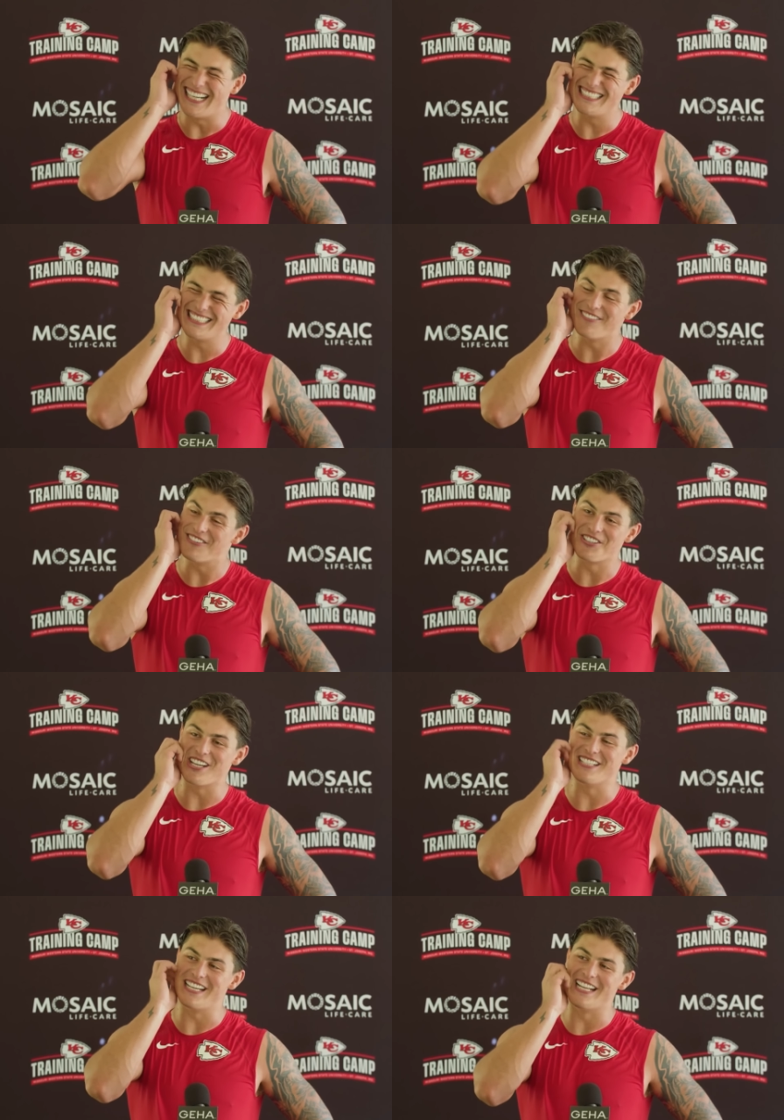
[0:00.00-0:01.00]
I didn't have a
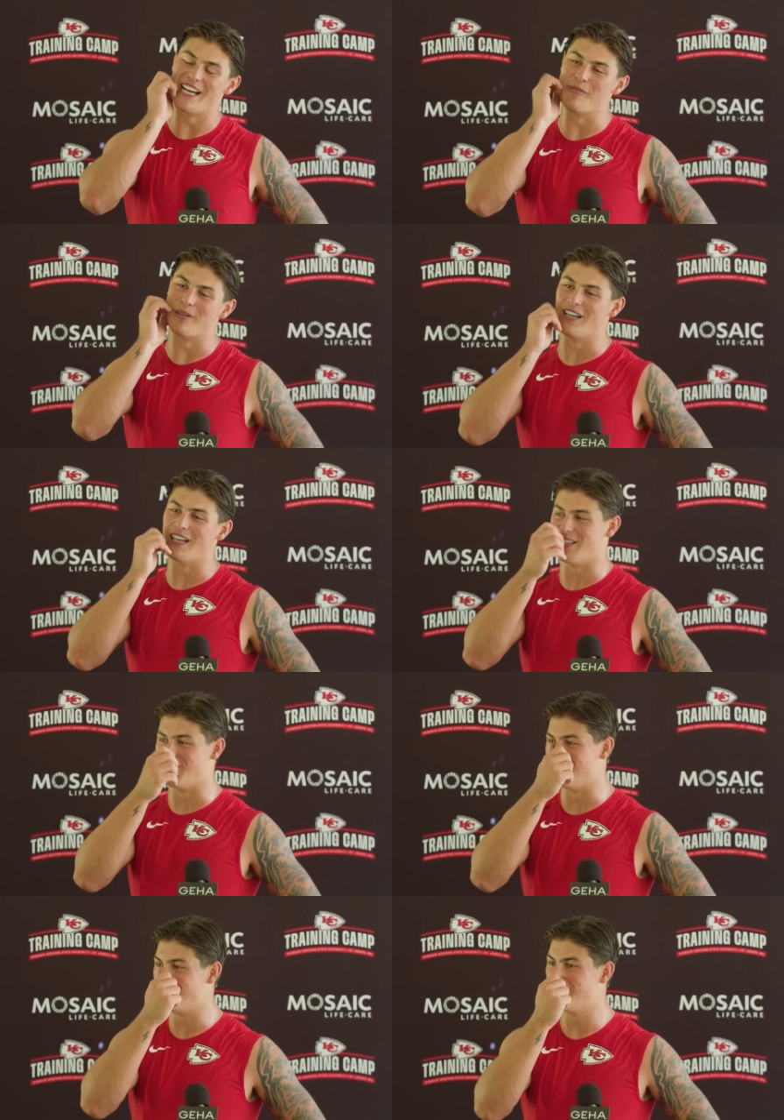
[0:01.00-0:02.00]
great day there, but
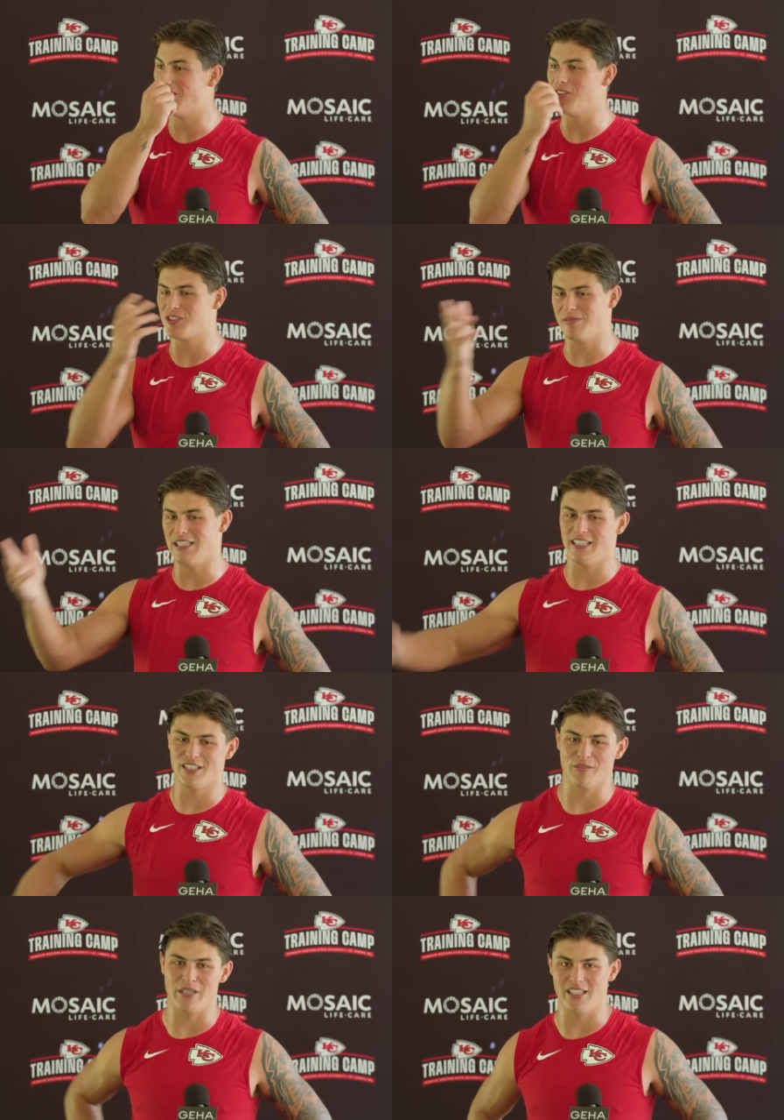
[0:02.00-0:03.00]
um, ultimately it
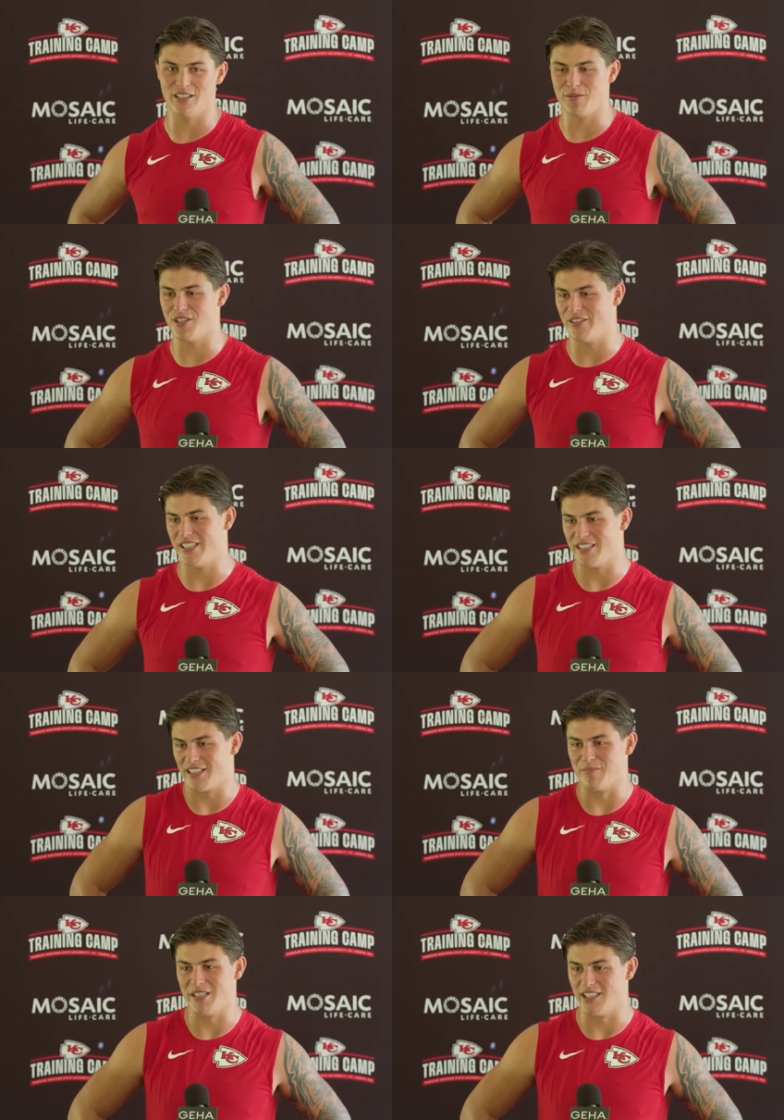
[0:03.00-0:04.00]
got me the opportunity to
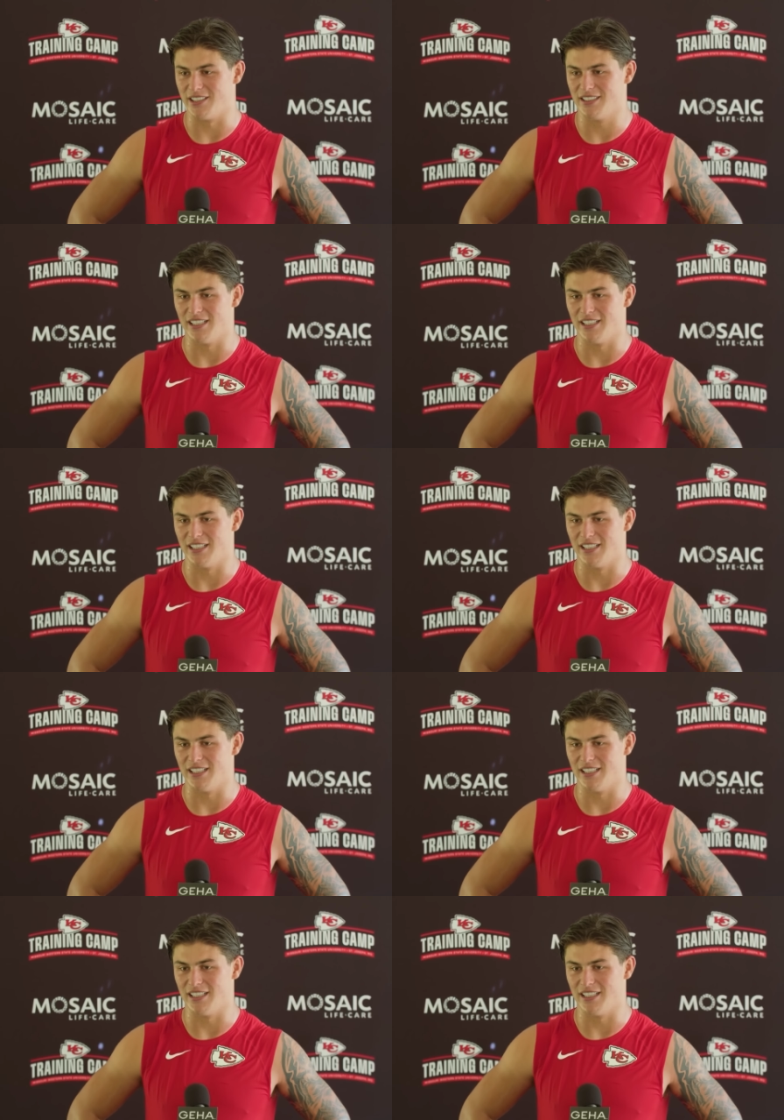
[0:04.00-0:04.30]
come here.